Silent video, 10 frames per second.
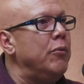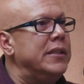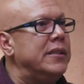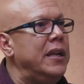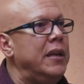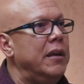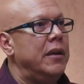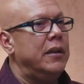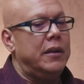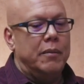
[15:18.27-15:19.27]
We see
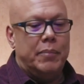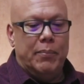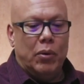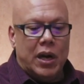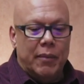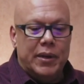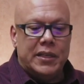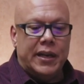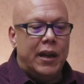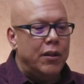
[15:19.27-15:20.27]
people coming
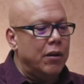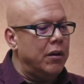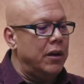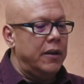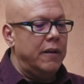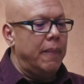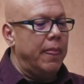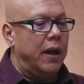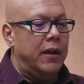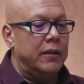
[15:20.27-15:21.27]
together.
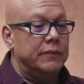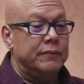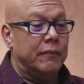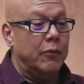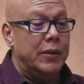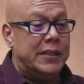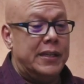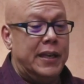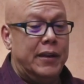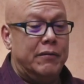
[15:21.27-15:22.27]
Uh, we
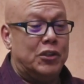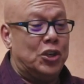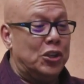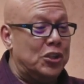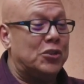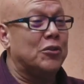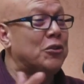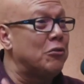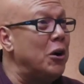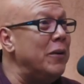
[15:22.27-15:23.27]
see churches are
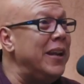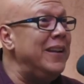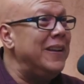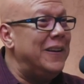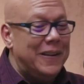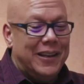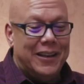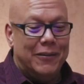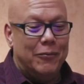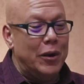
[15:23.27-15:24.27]
growing,
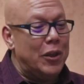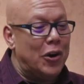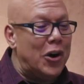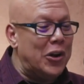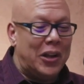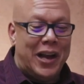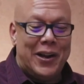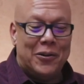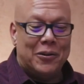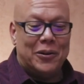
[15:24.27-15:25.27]
whether
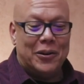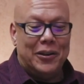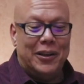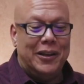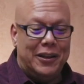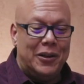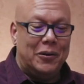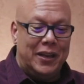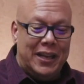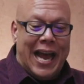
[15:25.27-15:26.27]
online or in, you
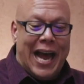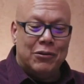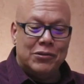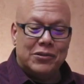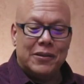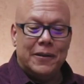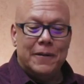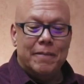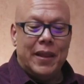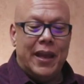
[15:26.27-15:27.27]
know in house,
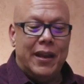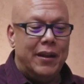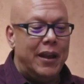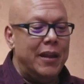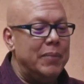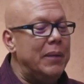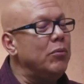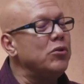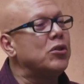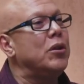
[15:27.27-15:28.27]
and and
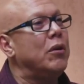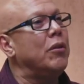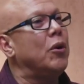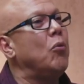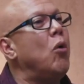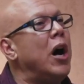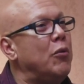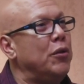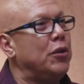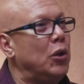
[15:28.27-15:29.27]
people's their their
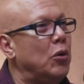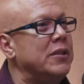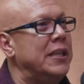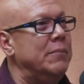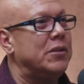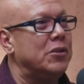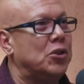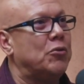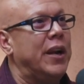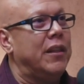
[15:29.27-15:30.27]
walk with the Lord seems to
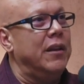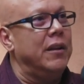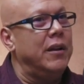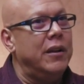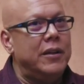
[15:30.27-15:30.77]
strengthen.